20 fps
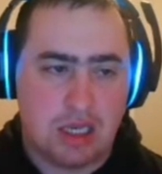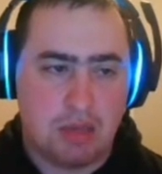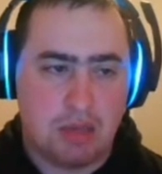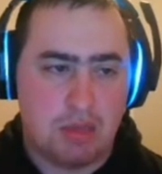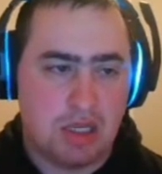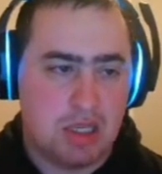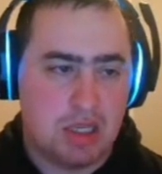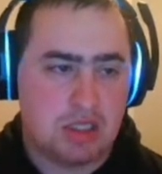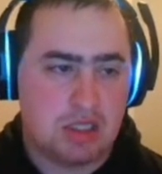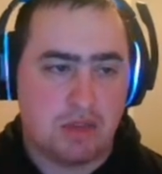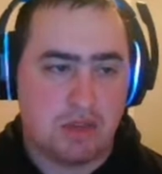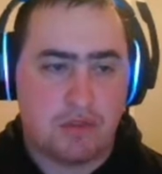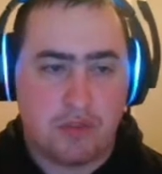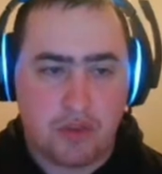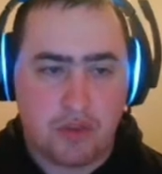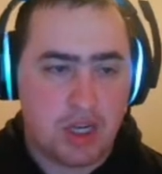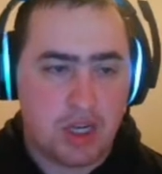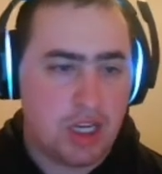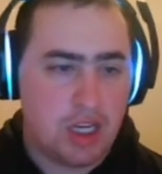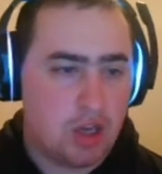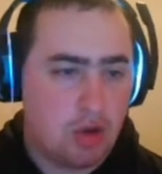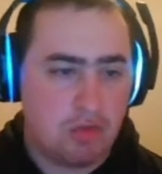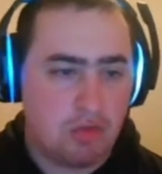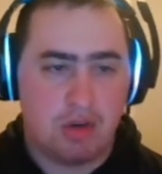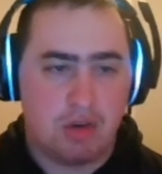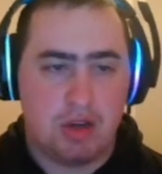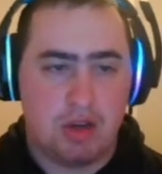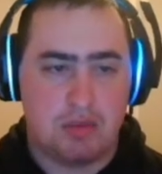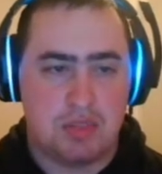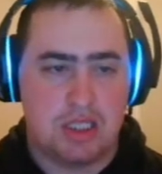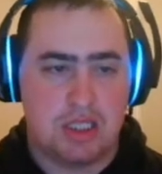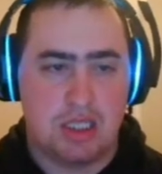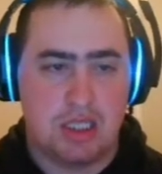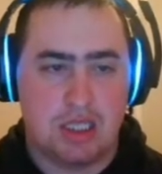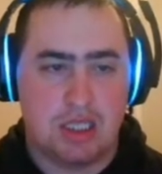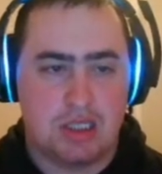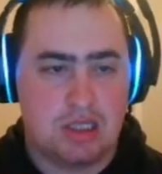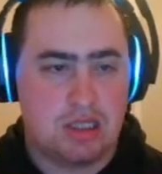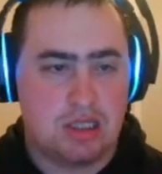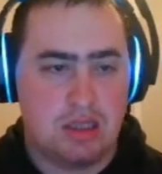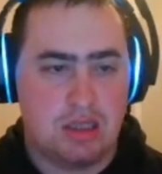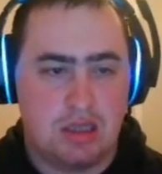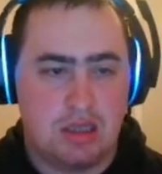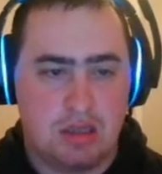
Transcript: I mean, it's a free Overwhelm 6